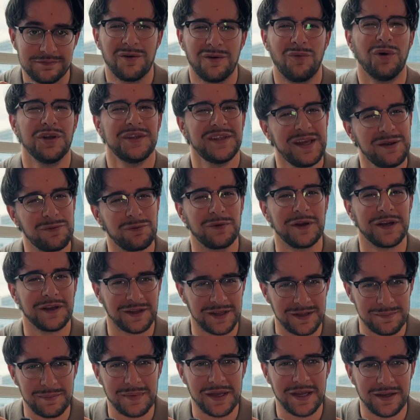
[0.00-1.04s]
what they
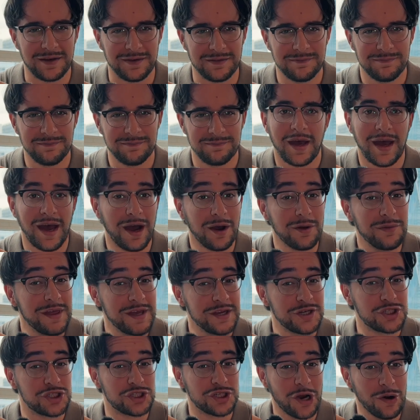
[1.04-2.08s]
really mean, how they
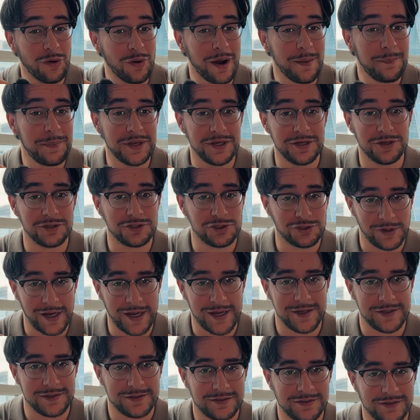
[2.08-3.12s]
show up in your
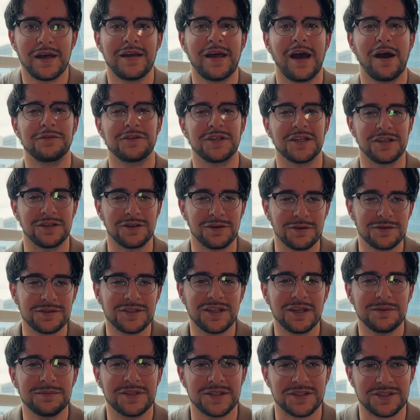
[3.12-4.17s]
trades, and how to use
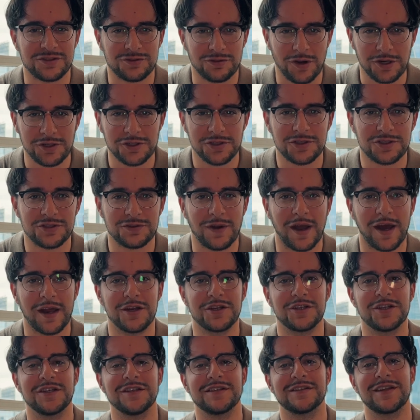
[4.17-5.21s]
them to structure
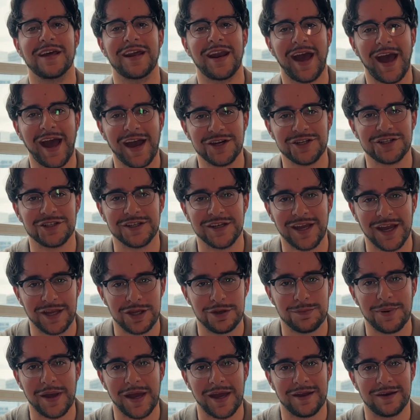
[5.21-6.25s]
strategies that actually get
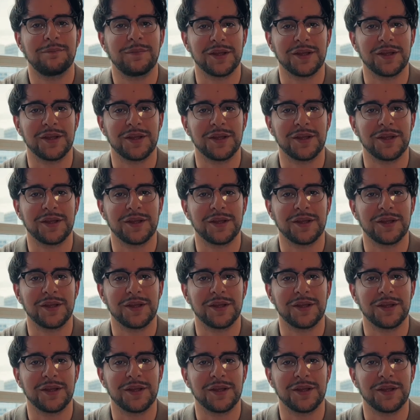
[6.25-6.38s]
you paid.